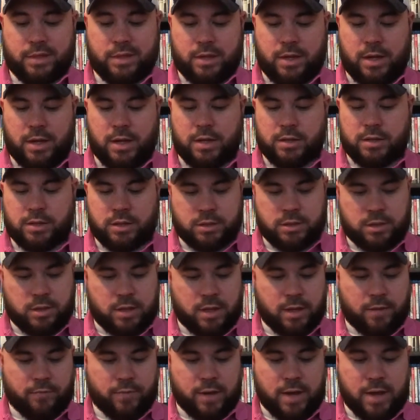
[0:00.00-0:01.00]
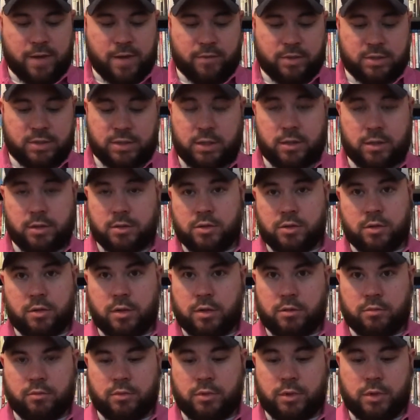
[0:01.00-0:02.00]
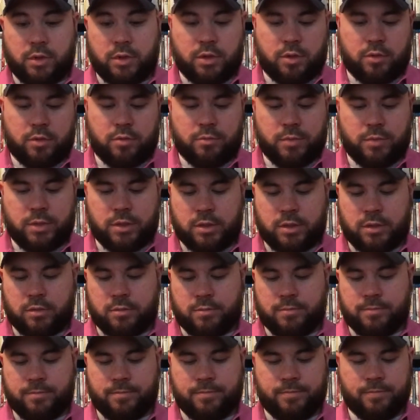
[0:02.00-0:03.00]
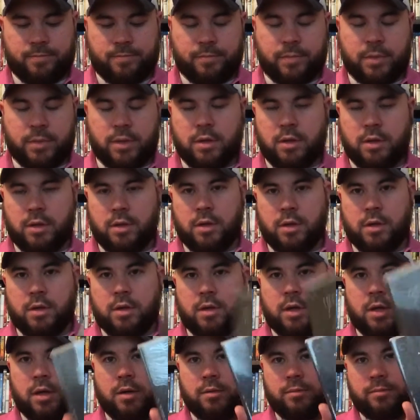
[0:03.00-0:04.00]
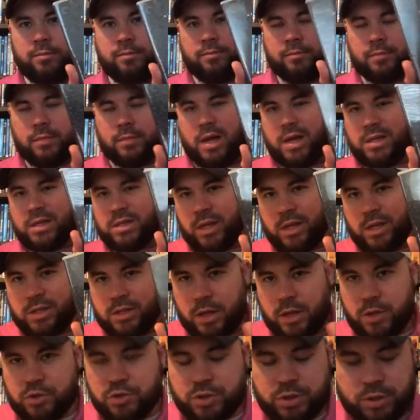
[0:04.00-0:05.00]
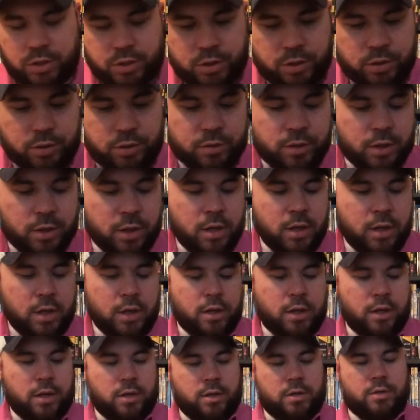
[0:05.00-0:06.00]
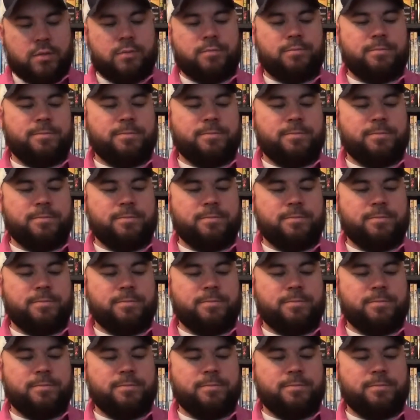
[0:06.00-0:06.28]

I guess his life. I haven't seen it, so I don't really know, but yeah, I just think he's an interesting dude. But